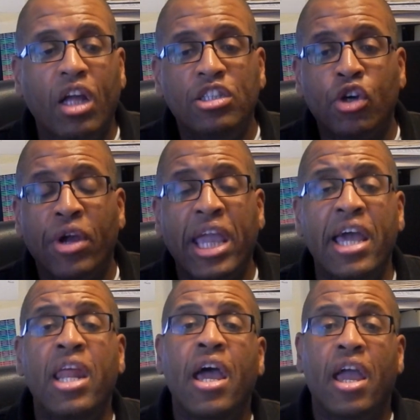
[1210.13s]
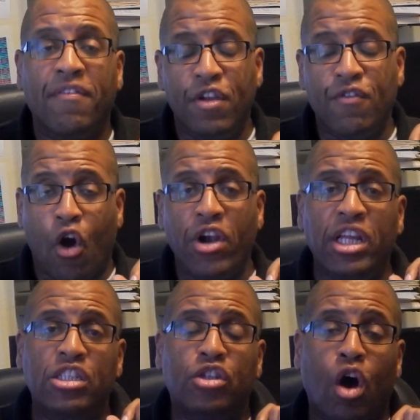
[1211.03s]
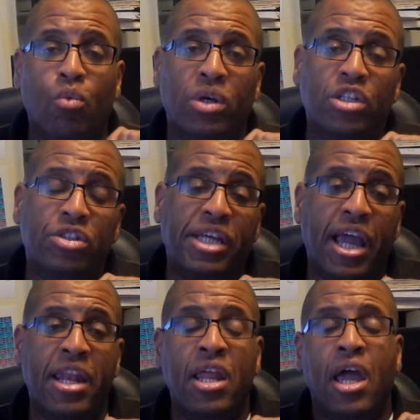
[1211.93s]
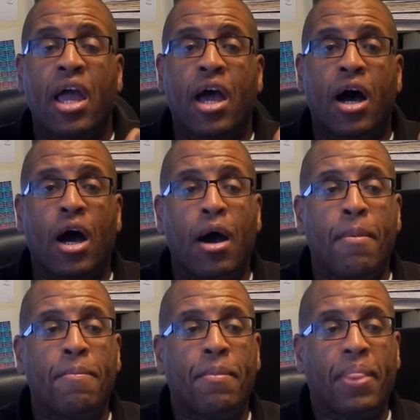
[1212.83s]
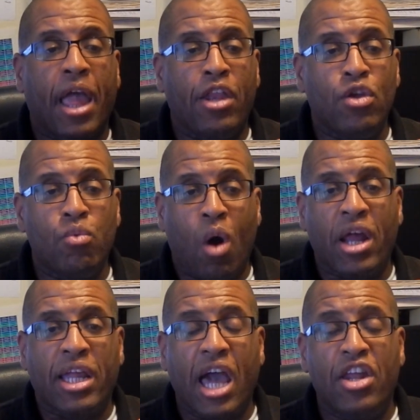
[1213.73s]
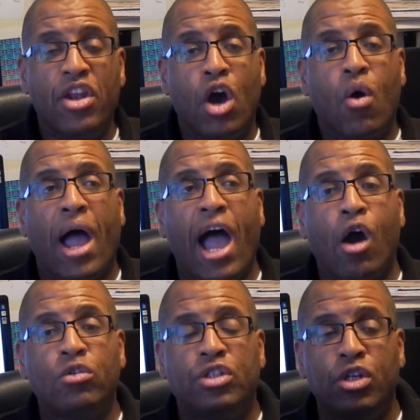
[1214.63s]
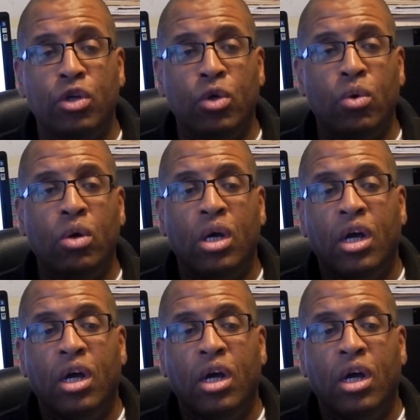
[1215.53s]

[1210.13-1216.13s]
So again, if you've already installed Windows 10 and you want to kind of know how to